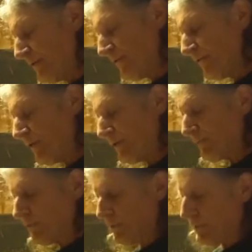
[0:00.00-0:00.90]
inside
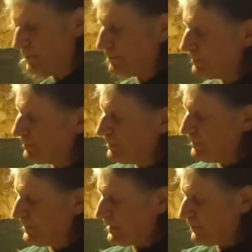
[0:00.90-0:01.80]
of here,
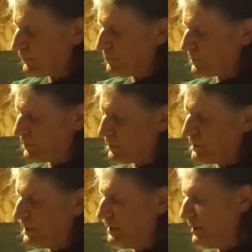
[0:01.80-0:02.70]
so I can
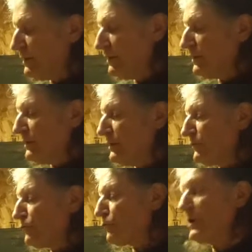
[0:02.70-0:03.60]

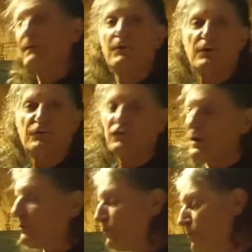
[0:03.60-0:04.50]
drive our shallow